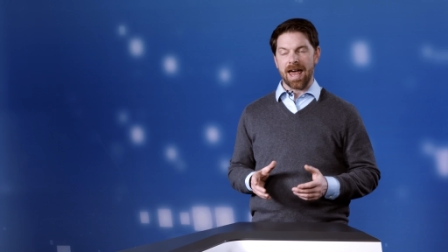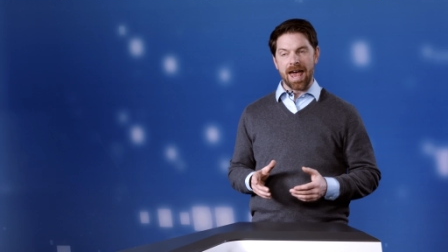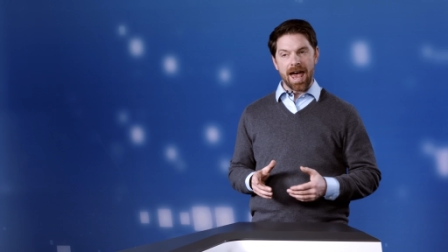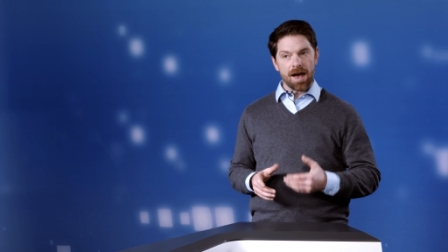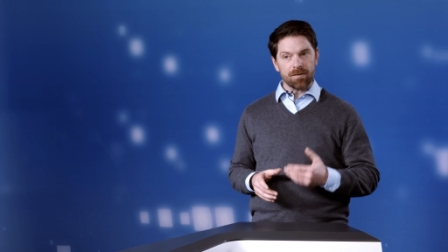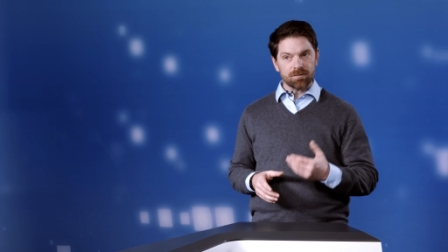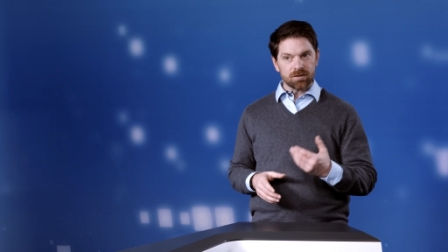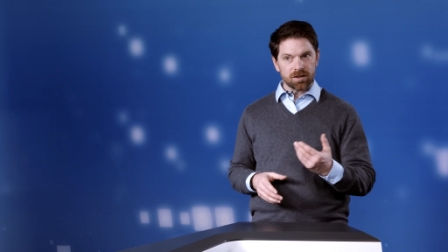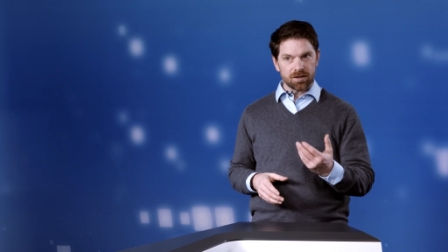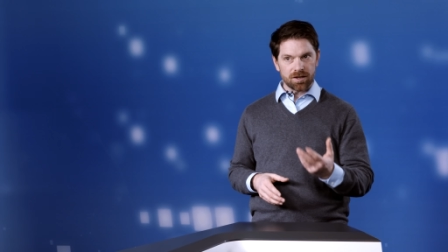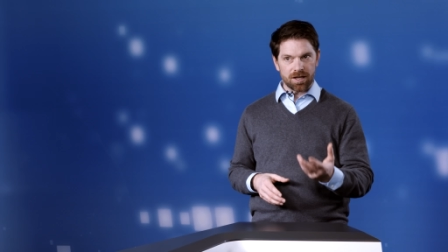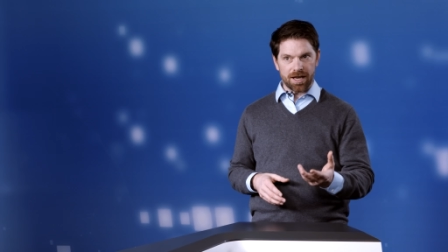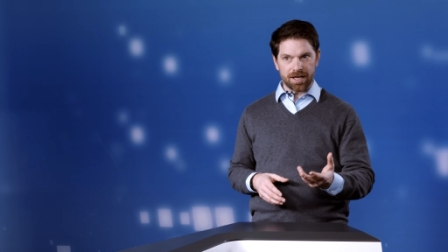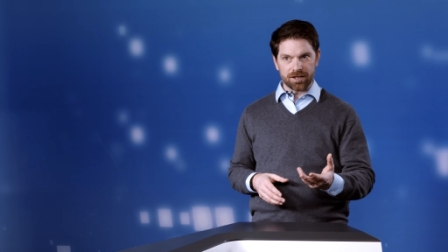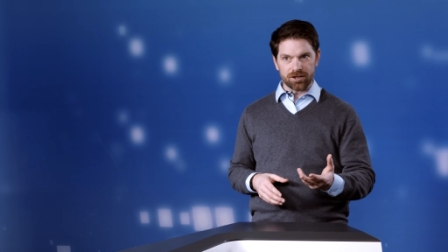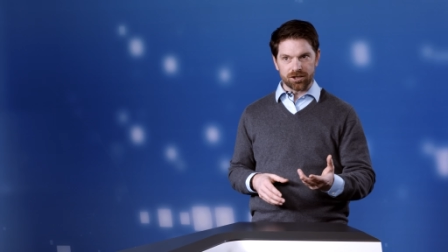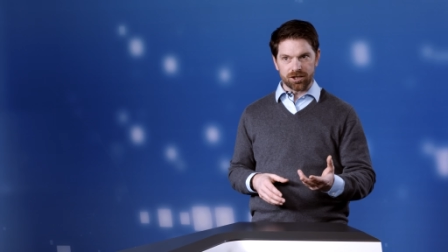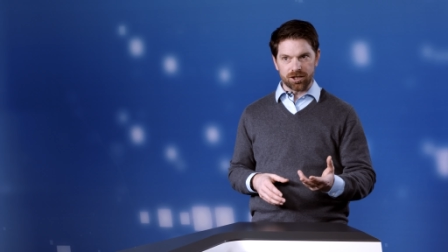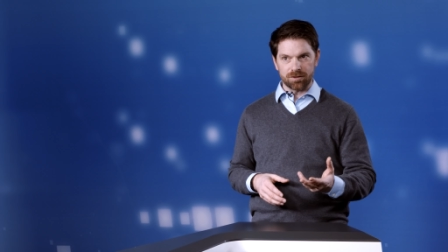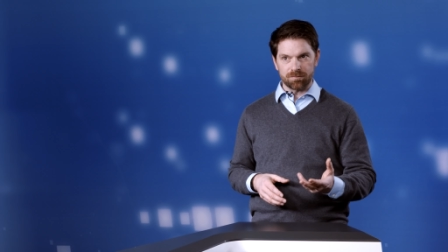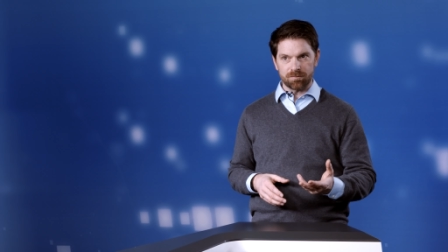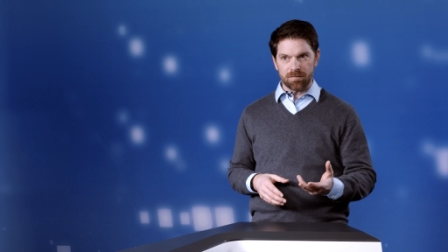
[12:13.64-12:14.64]
After the
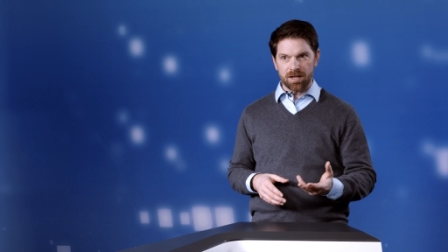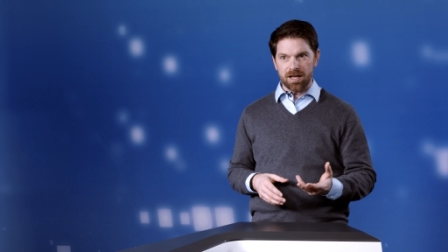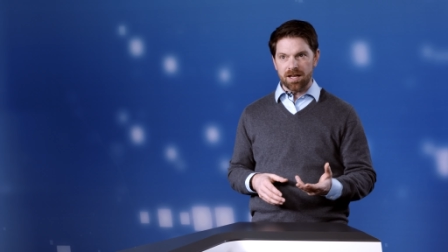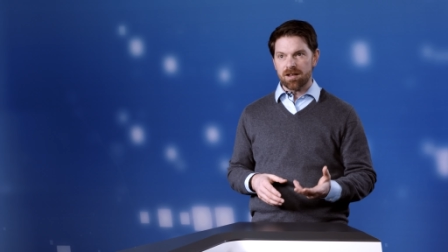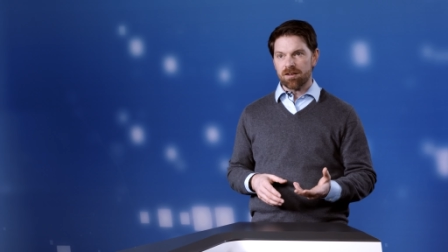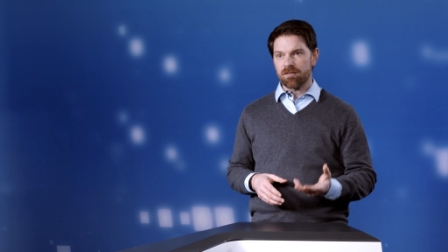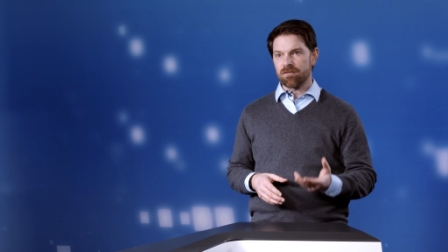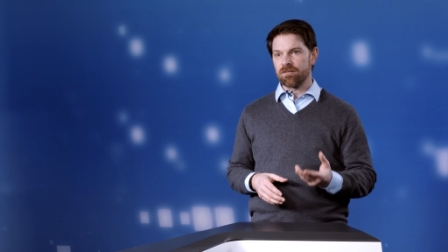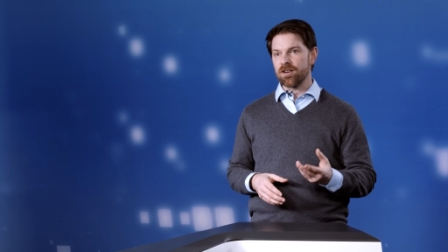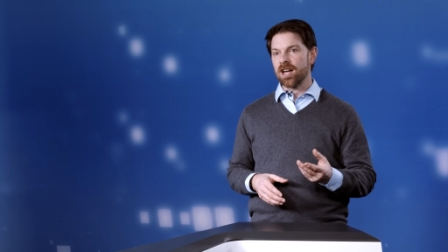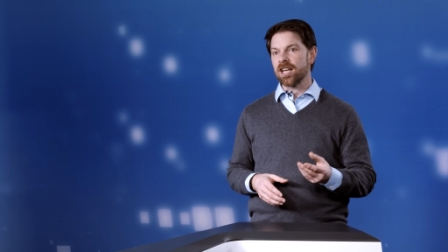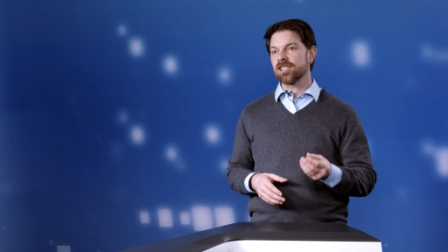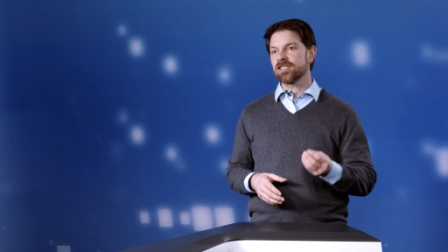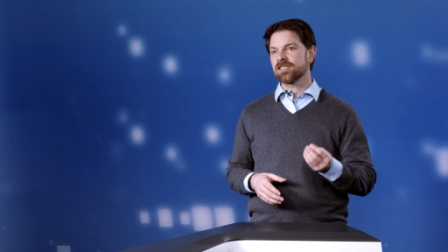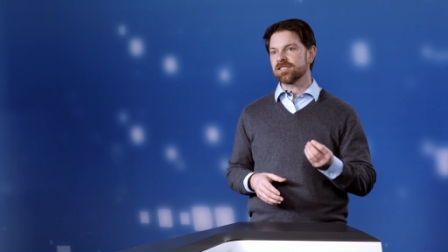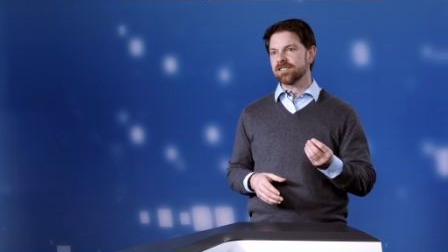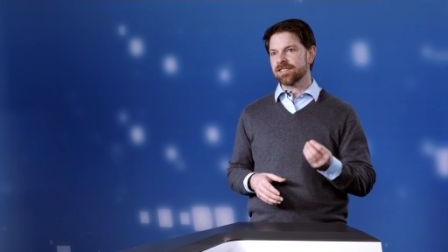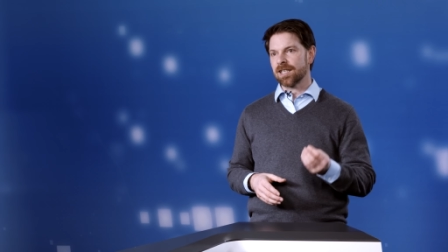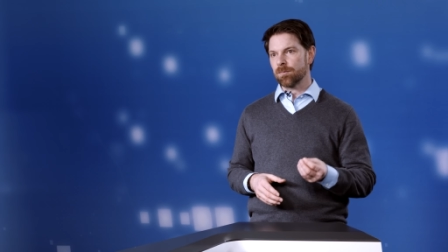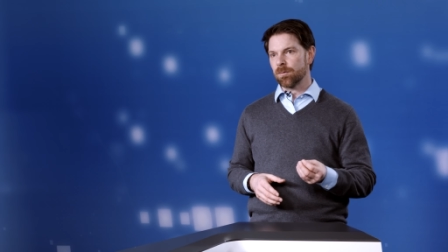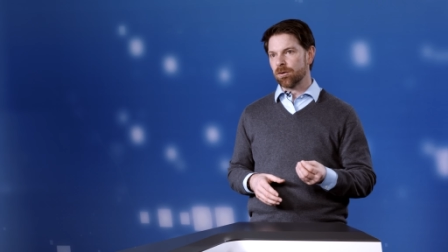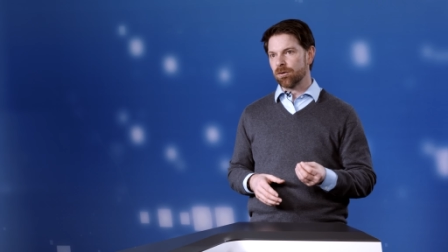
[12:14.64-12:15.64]
lecture, write a
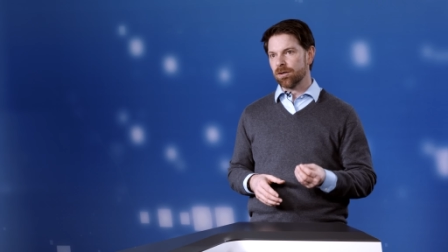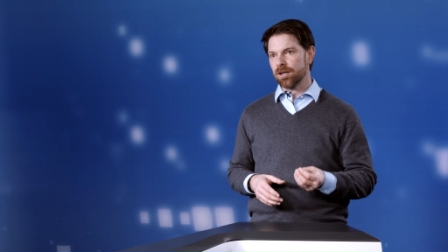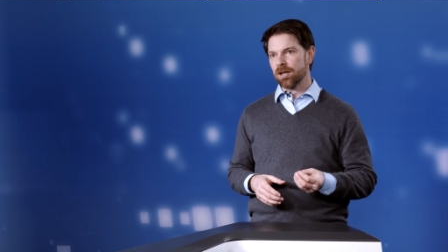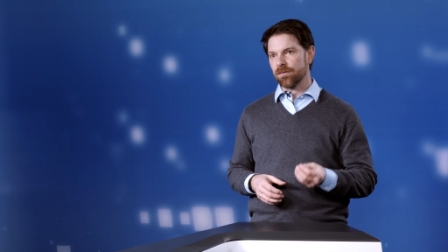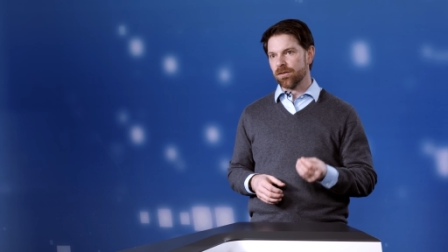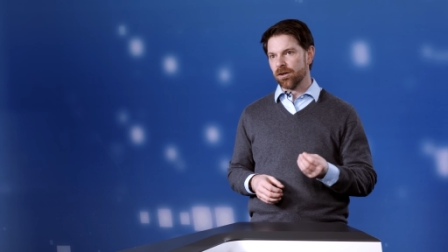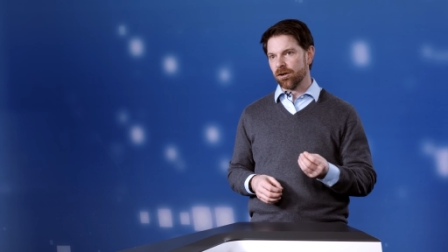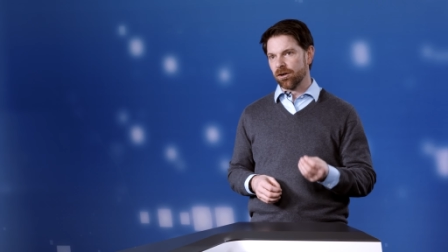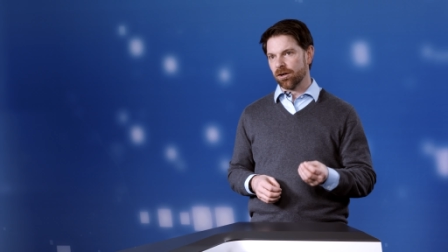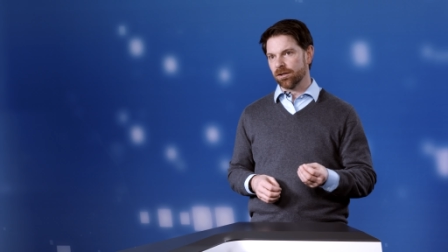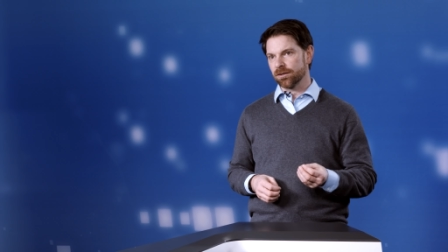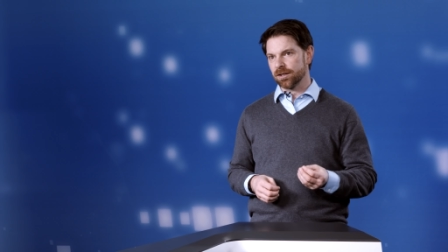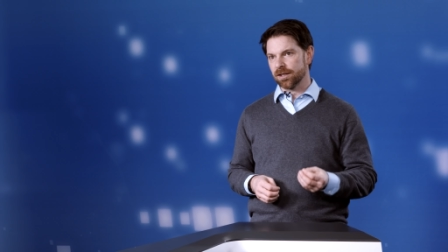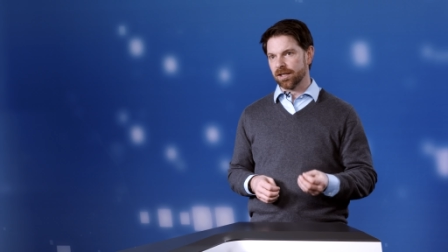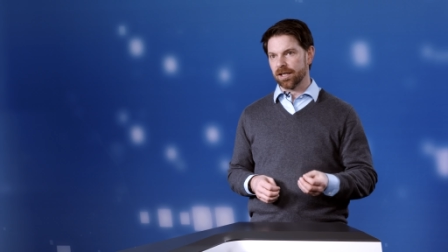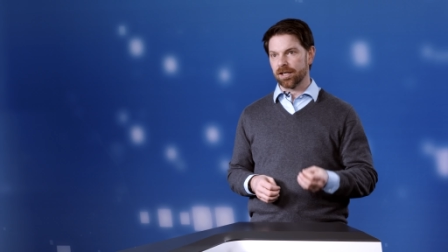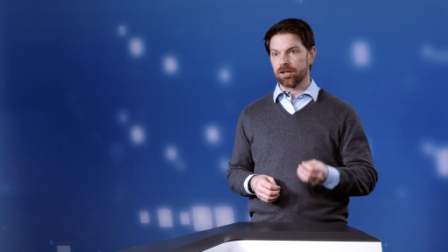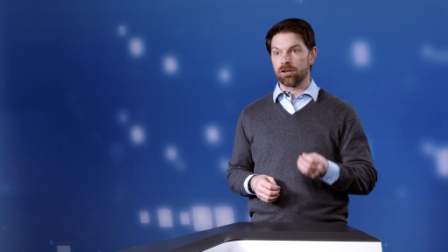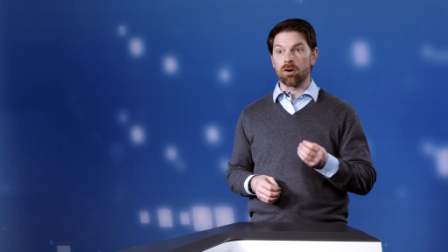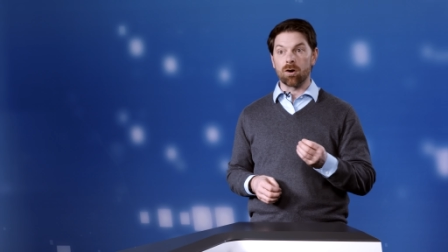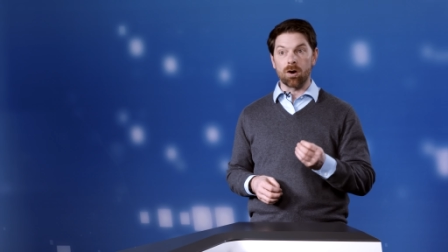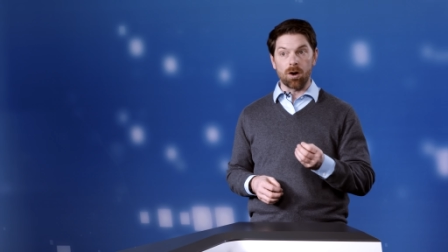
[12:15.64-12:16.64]
summary of the content
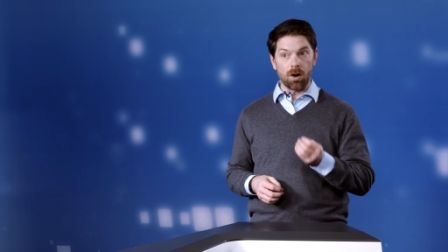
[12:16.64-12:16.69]
in your